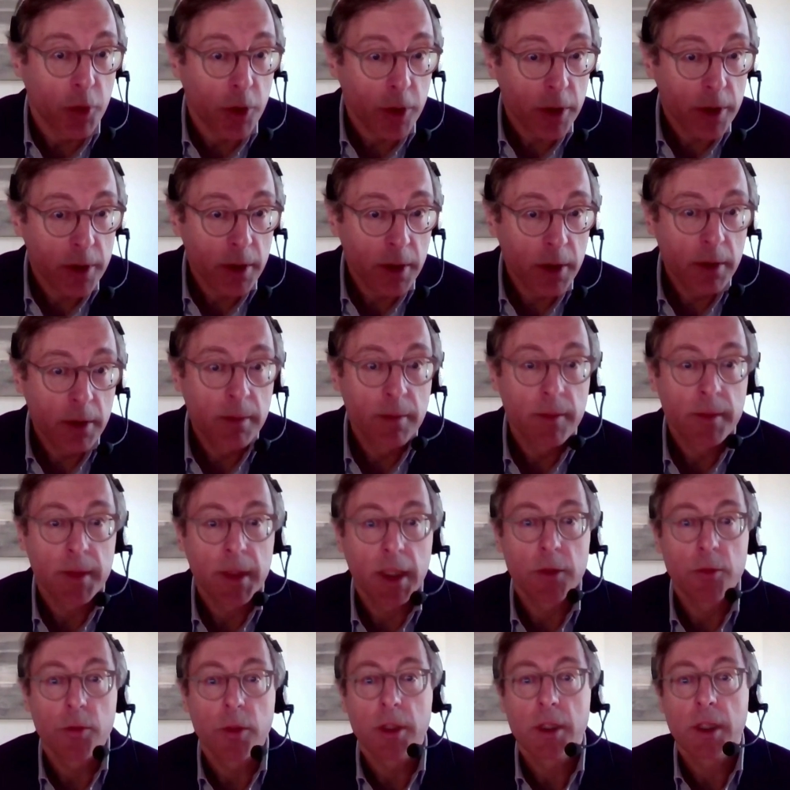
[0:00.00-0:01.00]
portal
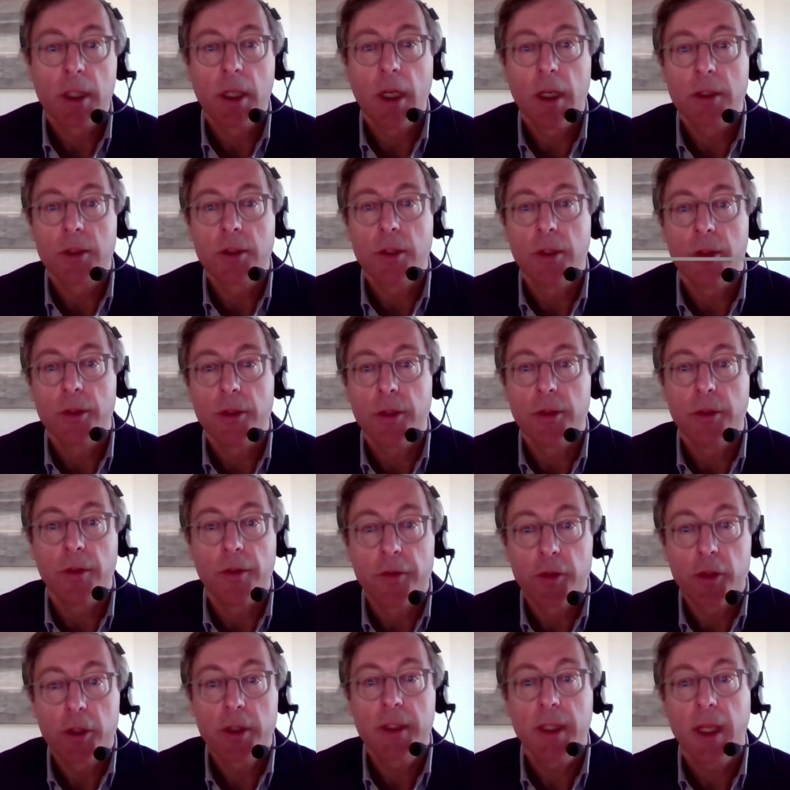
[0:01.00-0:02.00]
that was launched under the
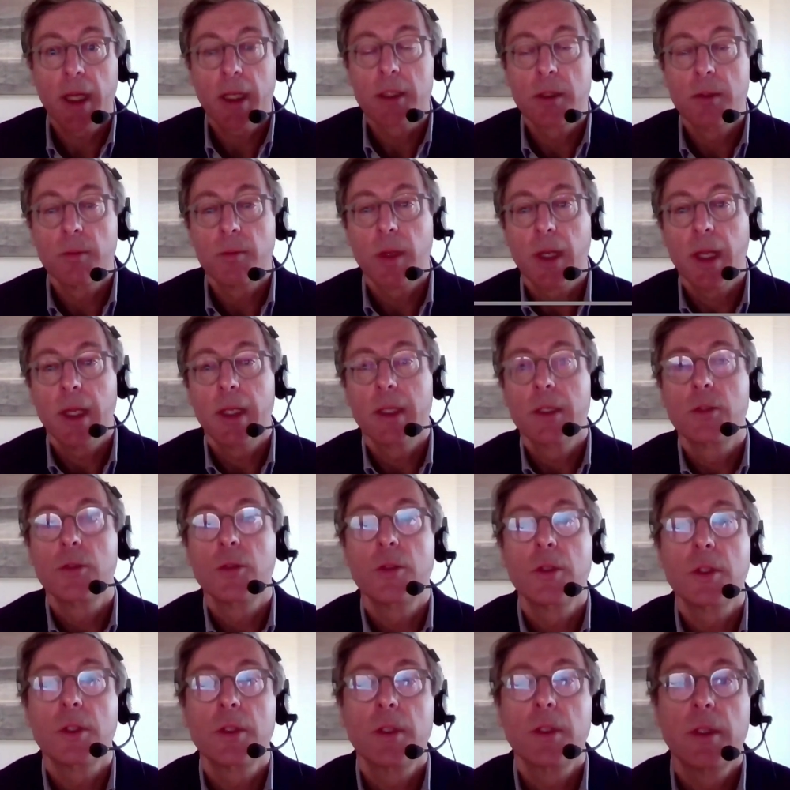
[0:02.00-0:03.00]
first action plan
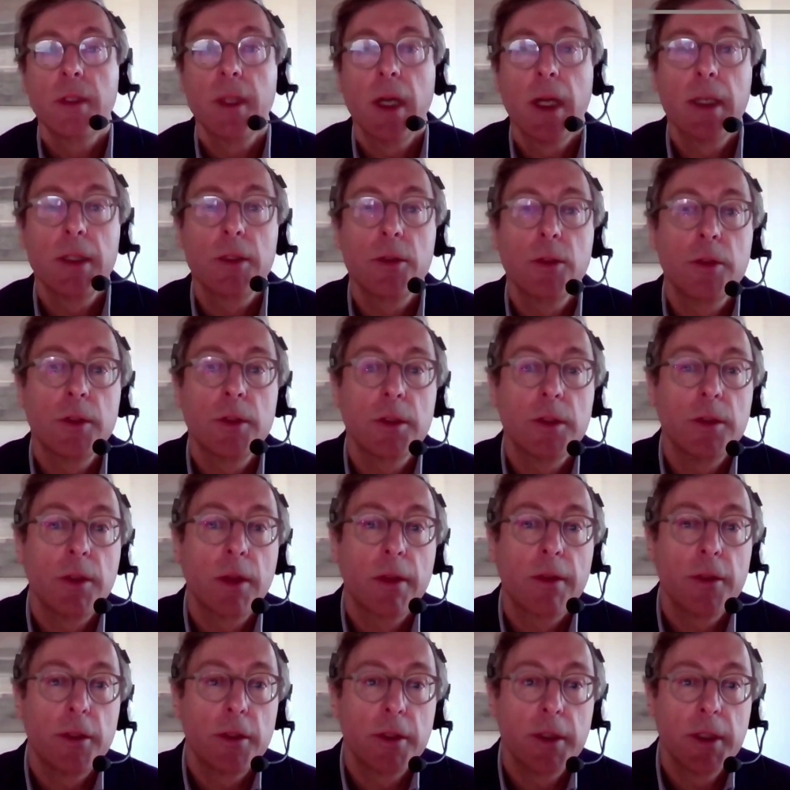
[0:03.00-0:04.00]

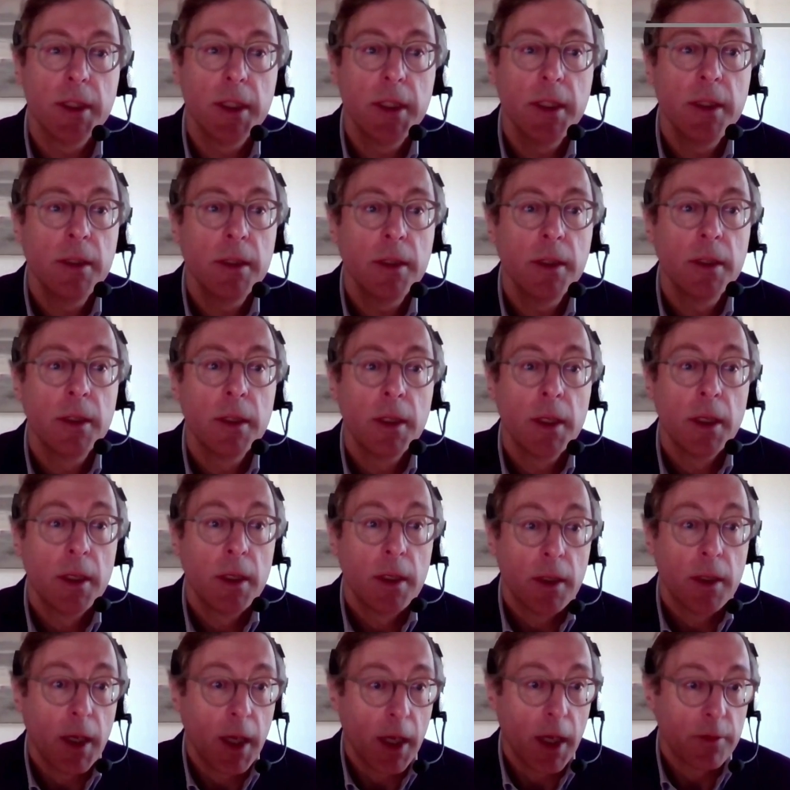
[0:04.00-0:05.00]
2009-2013,
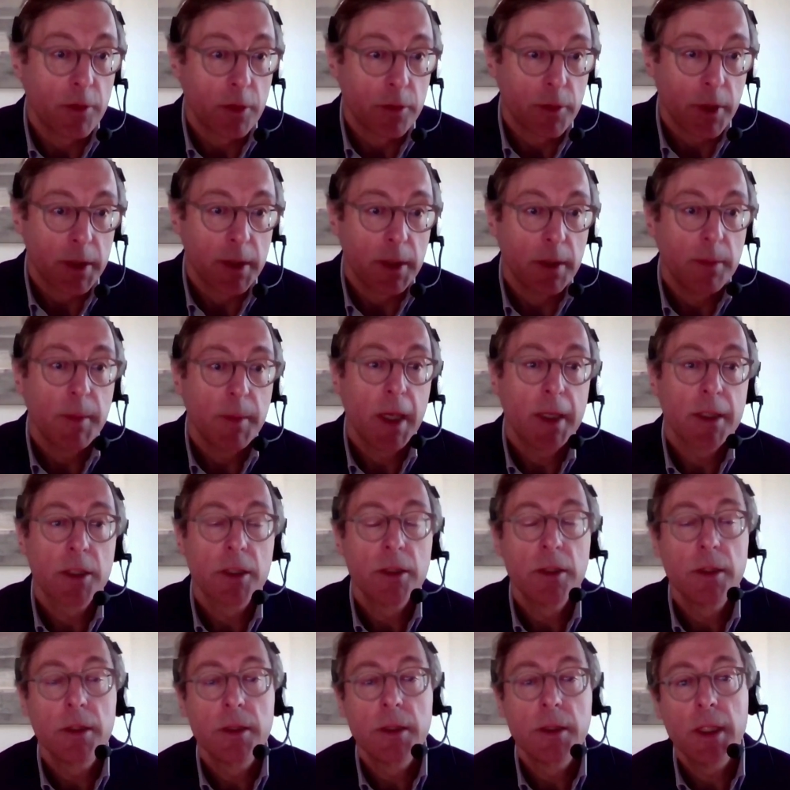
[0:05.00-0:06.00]
I have already
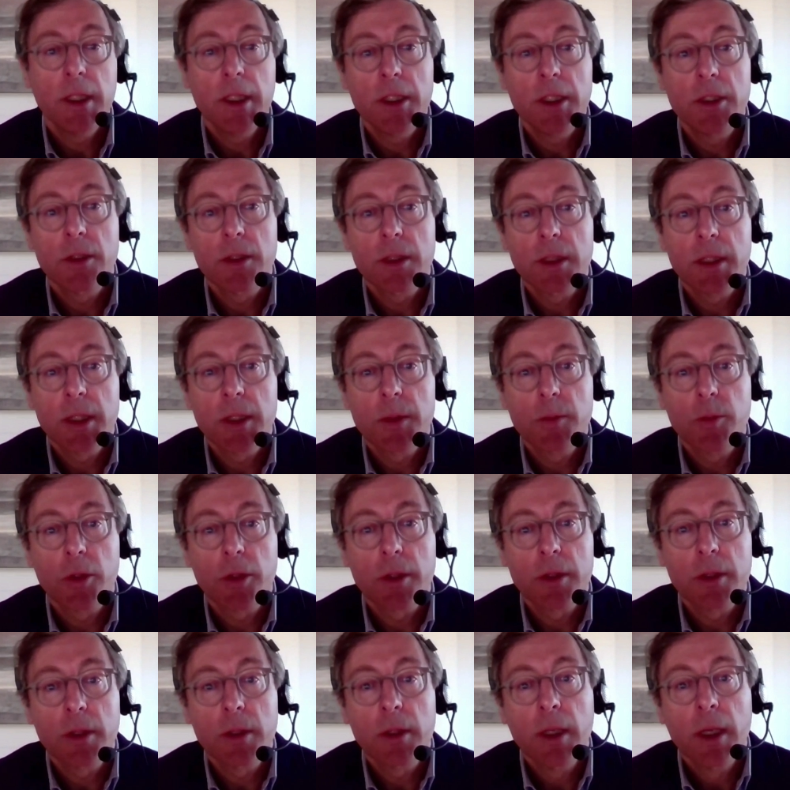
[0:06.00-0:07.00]
mentioned the eJustice
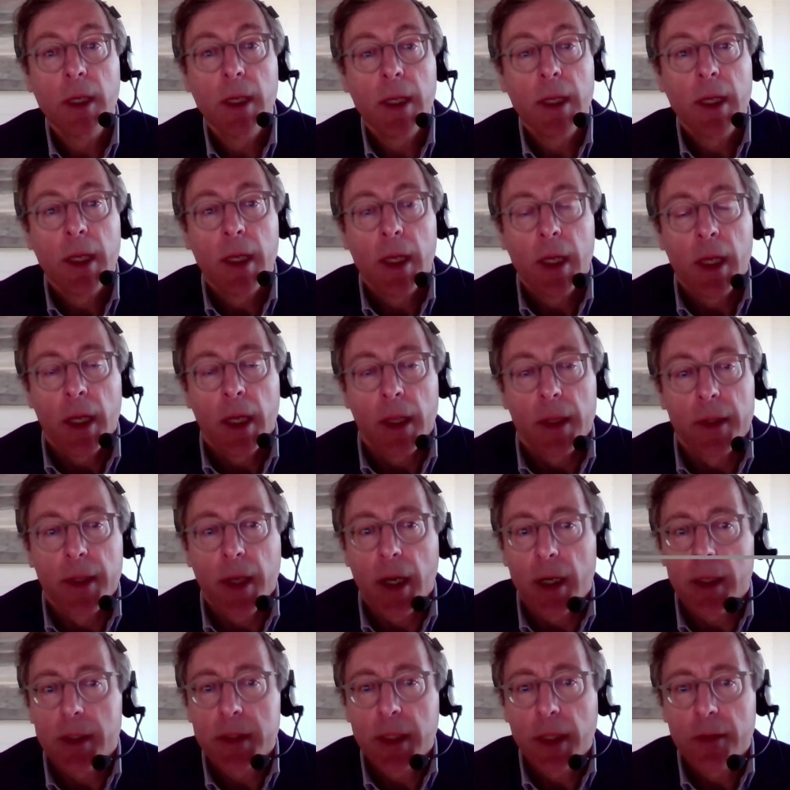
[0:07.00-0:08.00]
portal.
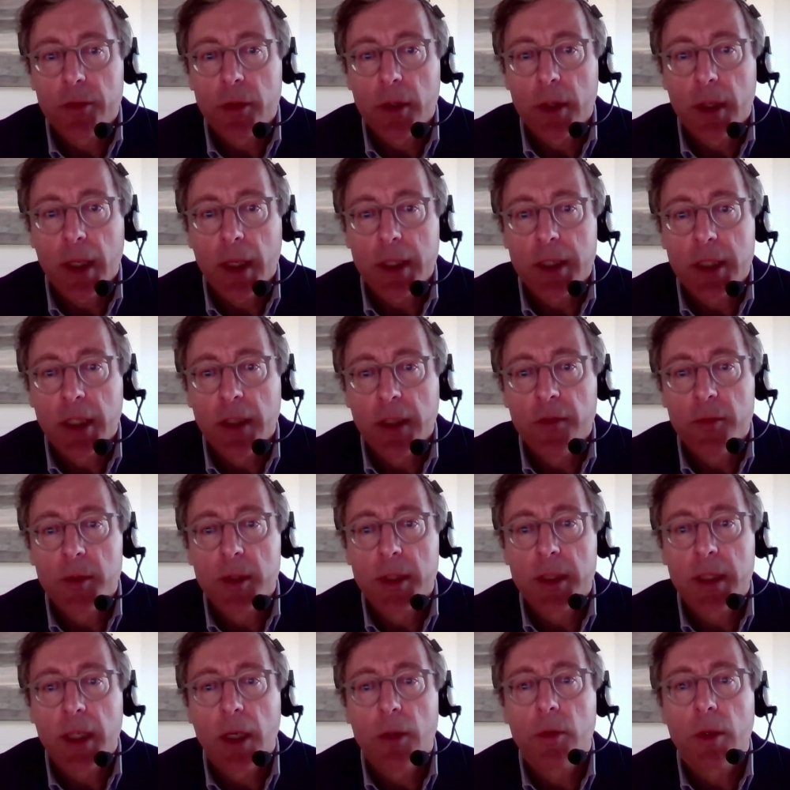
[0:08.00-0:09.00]
There are several
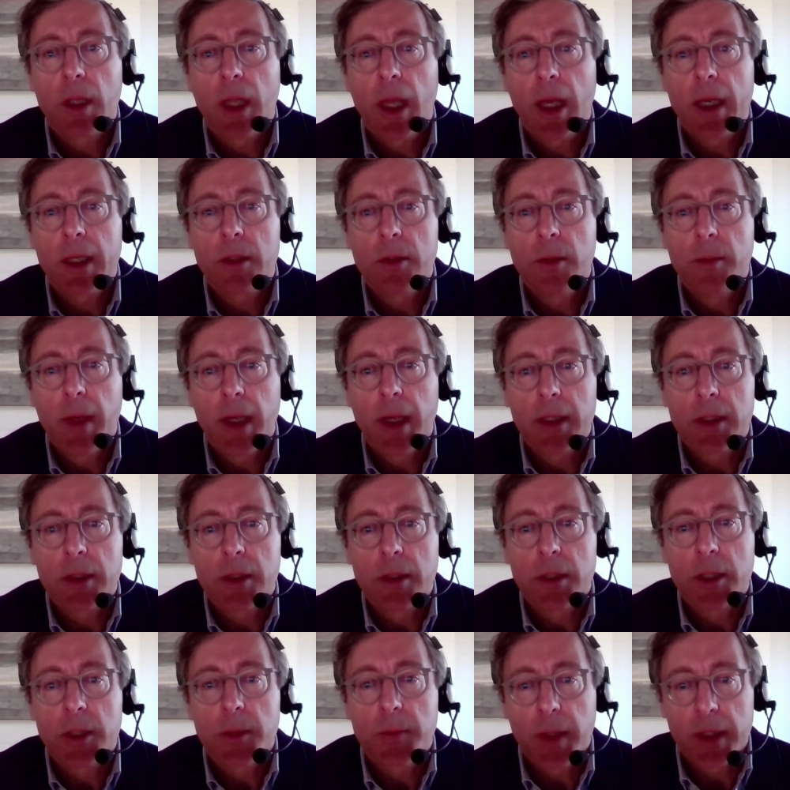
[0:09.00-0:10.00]
achievements I would like to
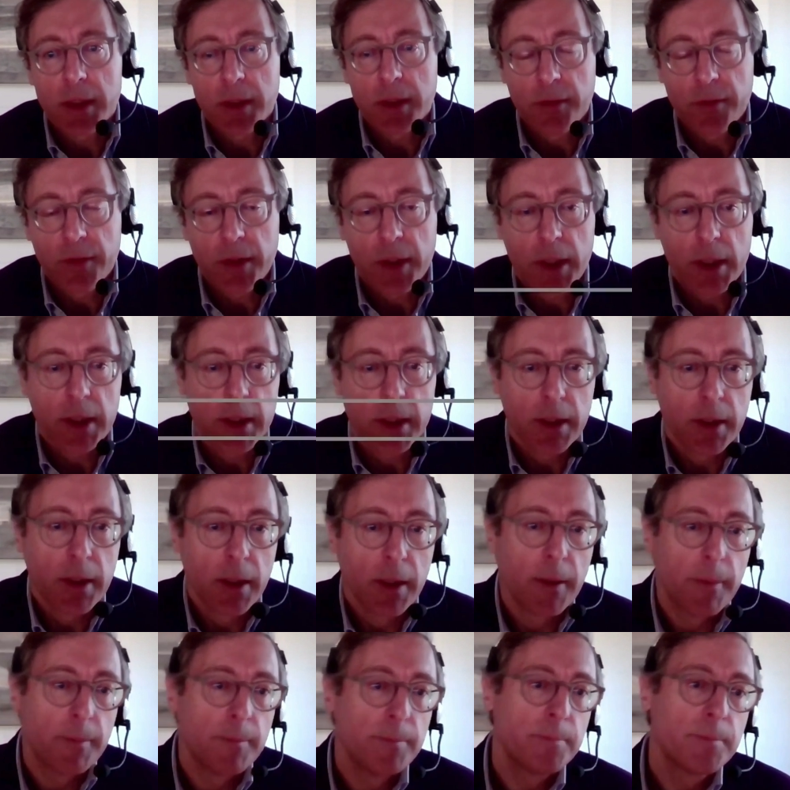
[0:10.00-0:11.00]
mention
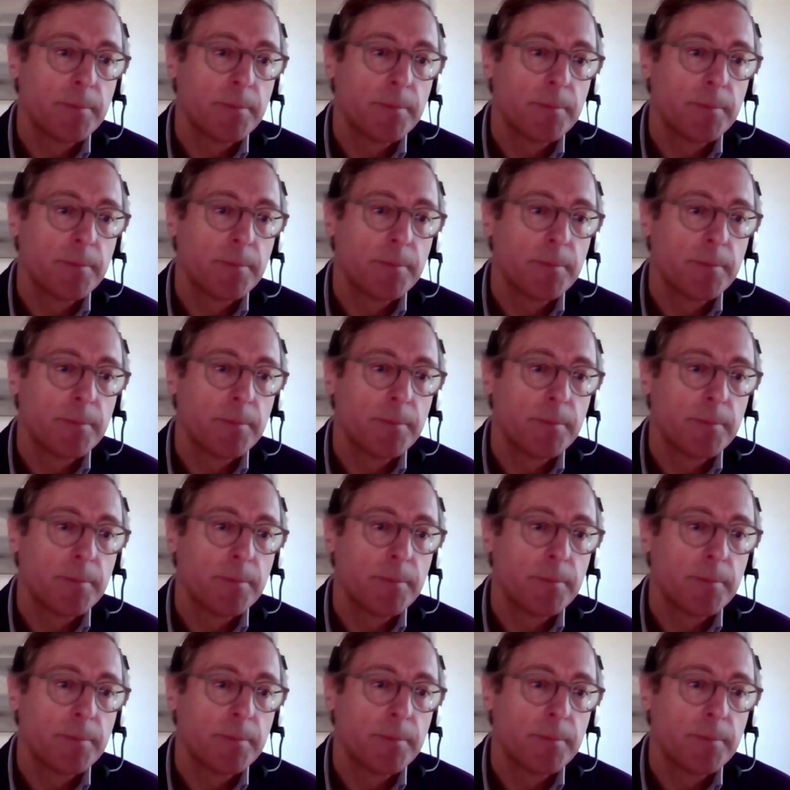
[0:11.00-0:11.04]
specifically.